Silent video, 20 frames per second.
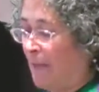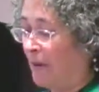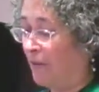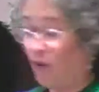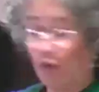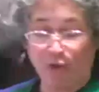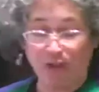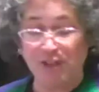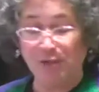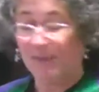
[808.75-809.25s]
But
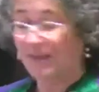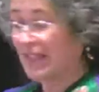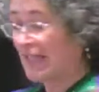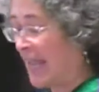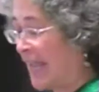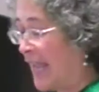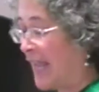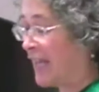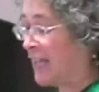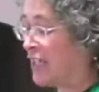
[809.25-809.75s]
of course we
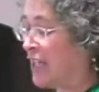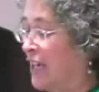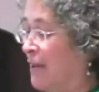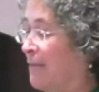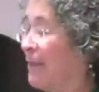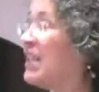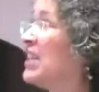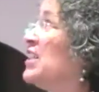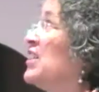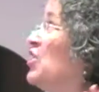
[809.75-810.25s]
can't,
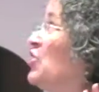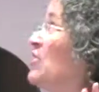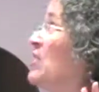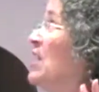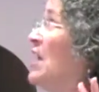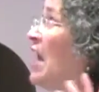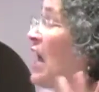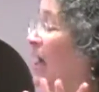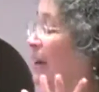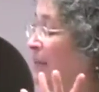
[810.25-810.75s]
because
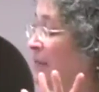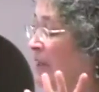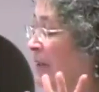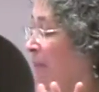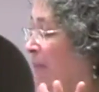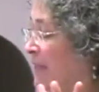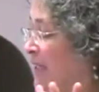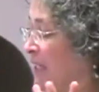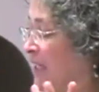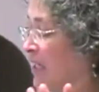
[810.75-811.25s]
there's an
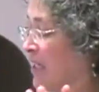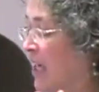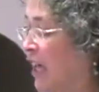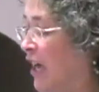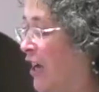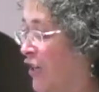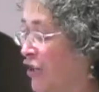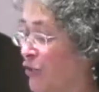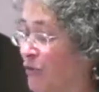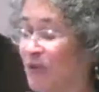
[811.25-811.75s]
omnipotent God